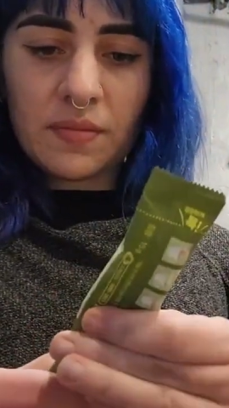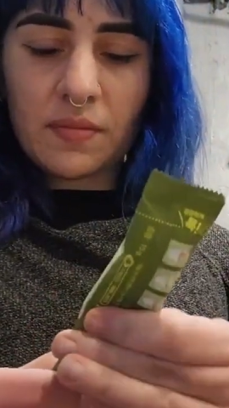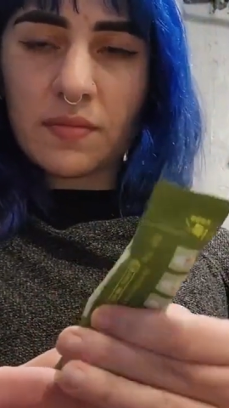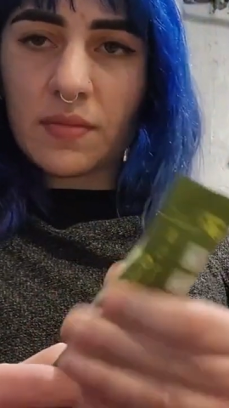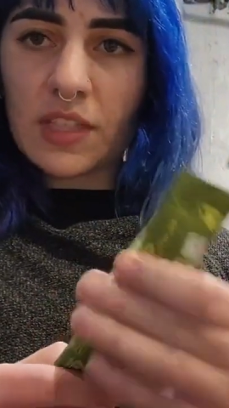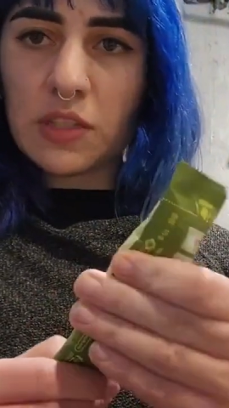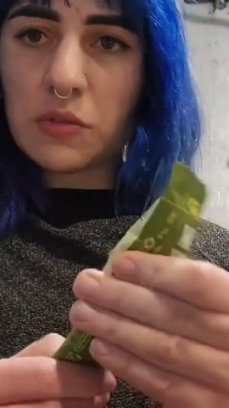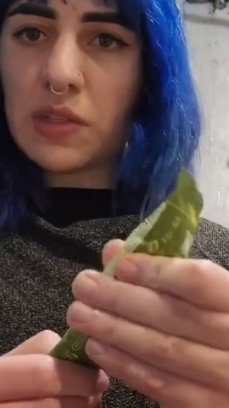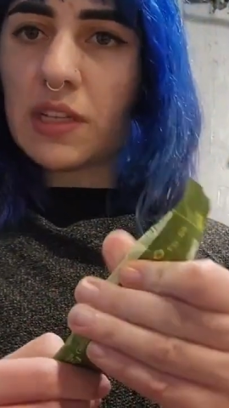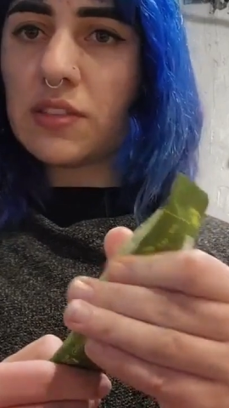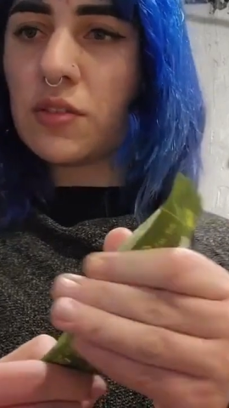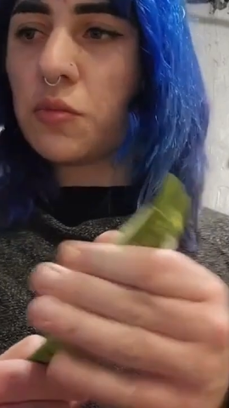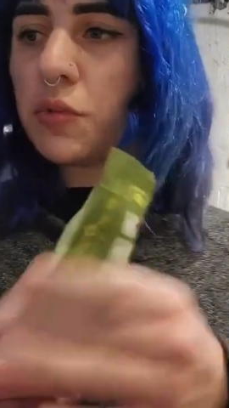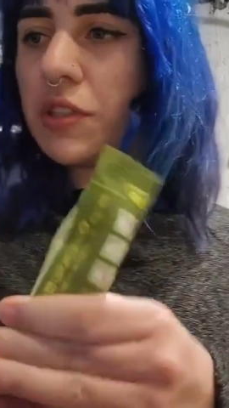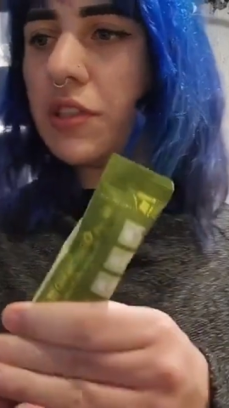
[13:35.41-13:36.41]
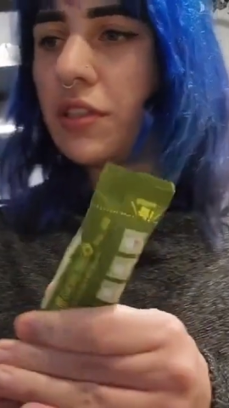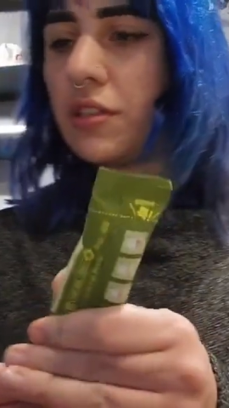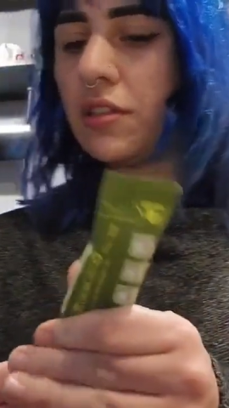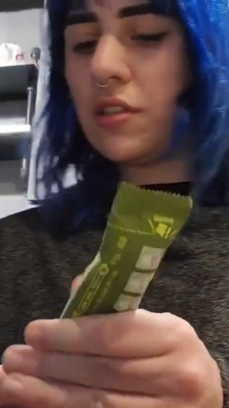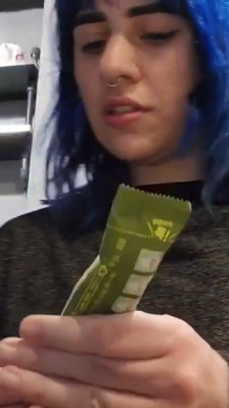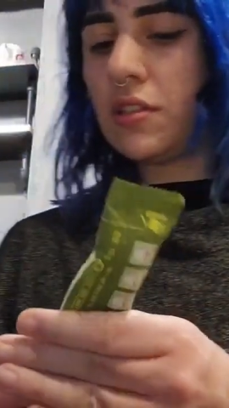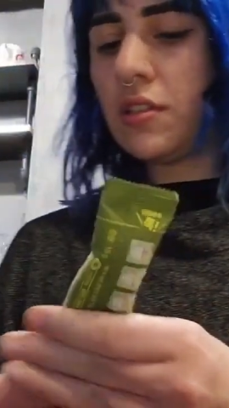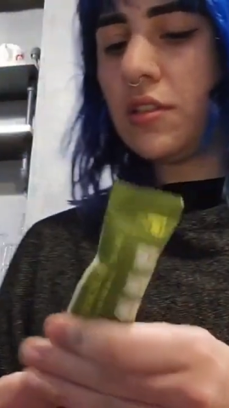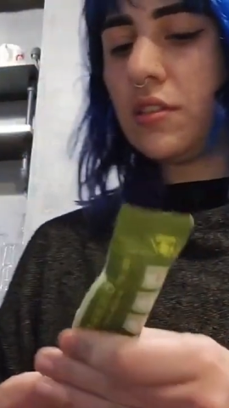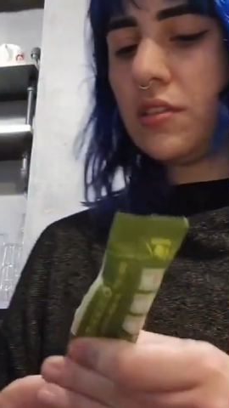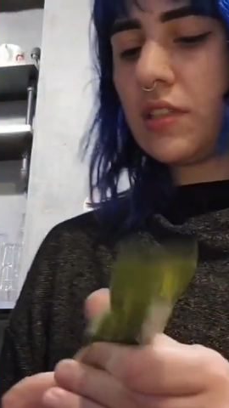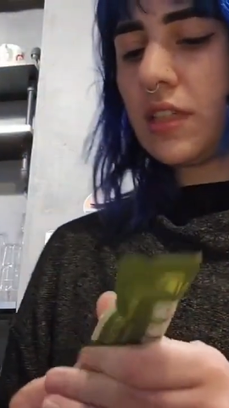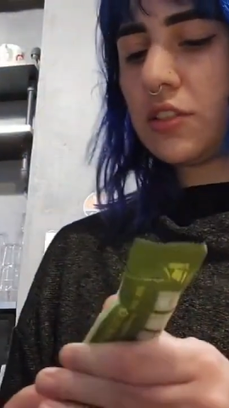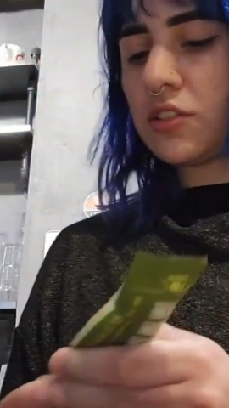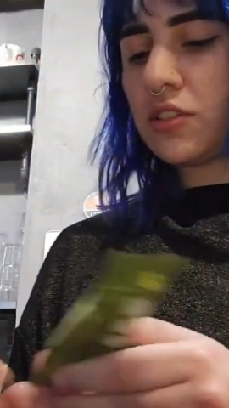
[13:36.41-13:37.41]
This one has a weird
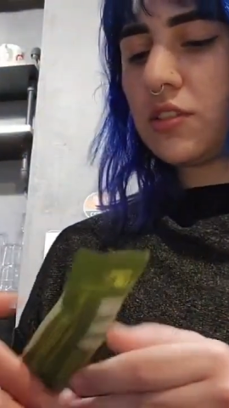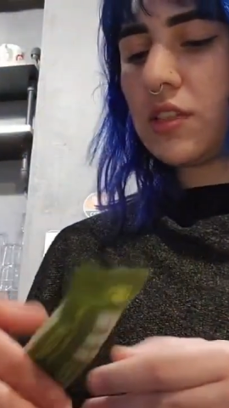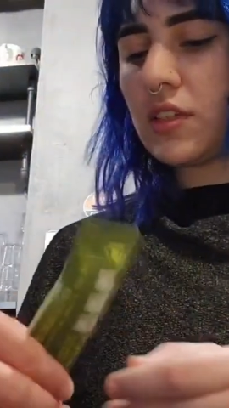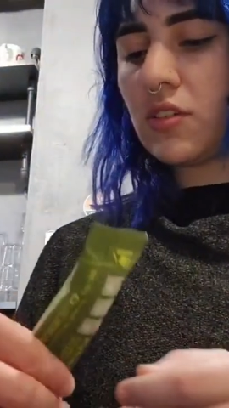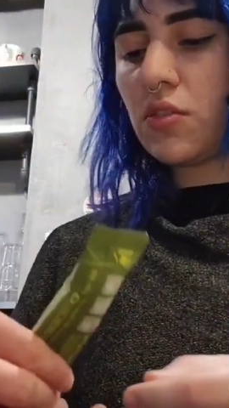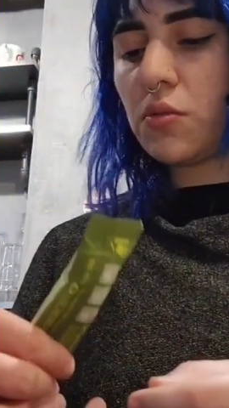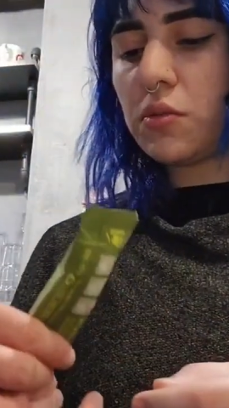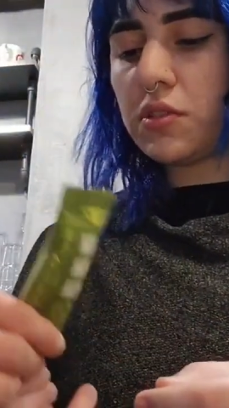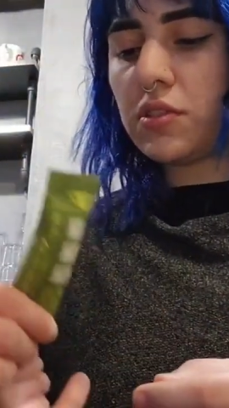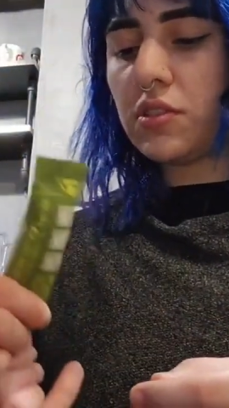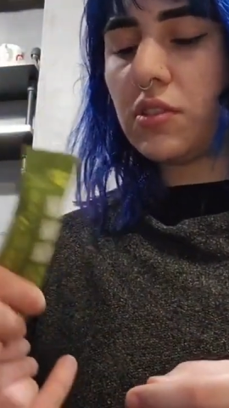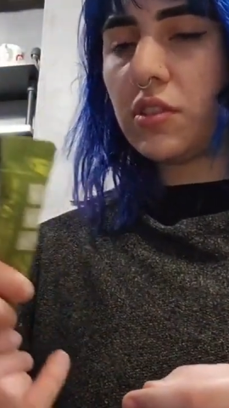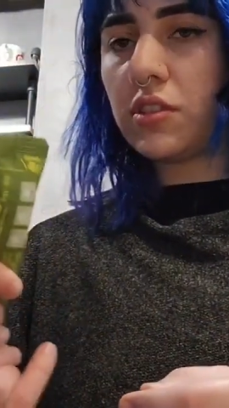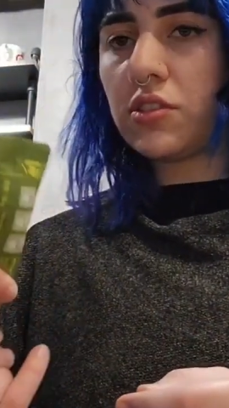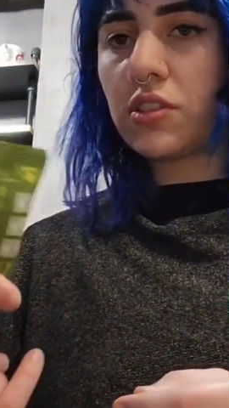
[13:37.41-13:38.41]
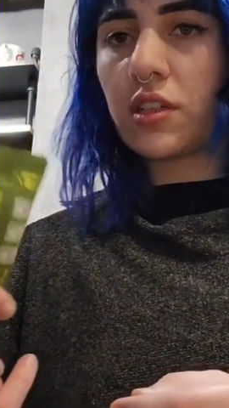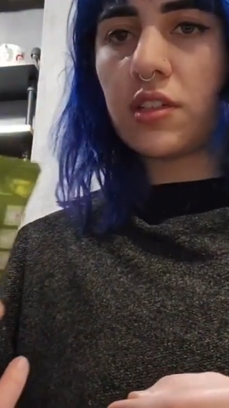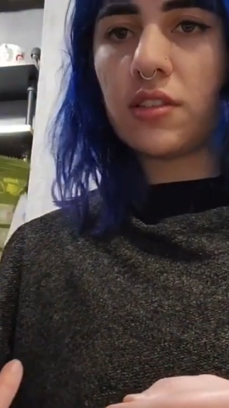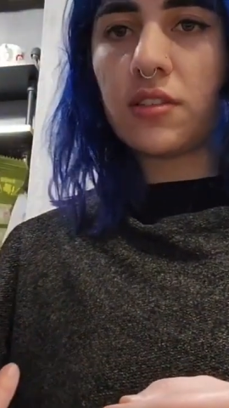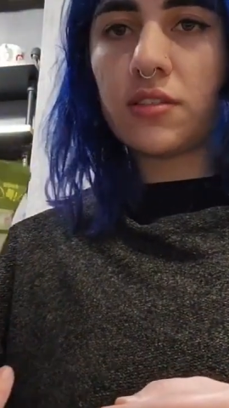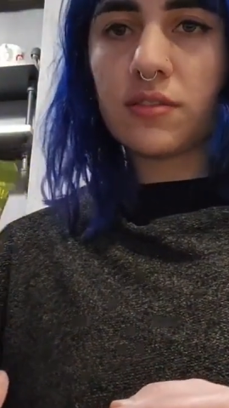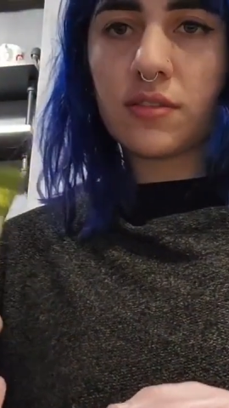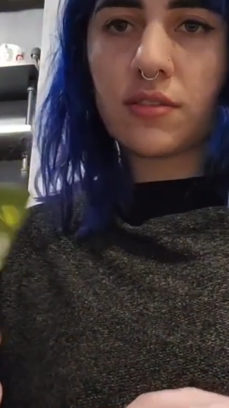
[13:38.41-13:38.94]
texture. It's like cornstarch kind of.